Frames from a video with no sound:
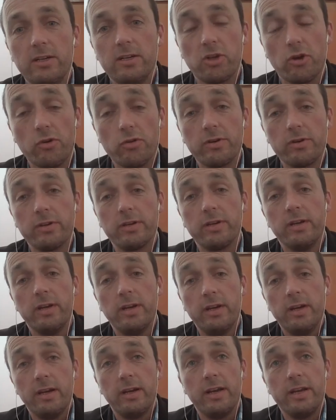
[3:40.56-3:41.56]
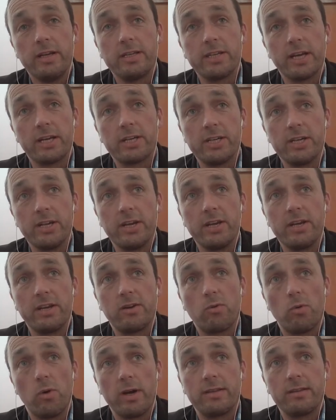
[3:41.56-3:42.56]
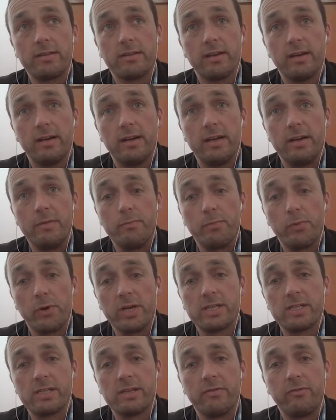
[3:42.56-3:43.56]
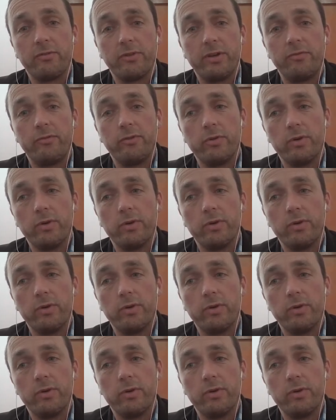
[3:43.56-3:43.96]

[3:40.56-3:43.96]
So it's actually quite impressive.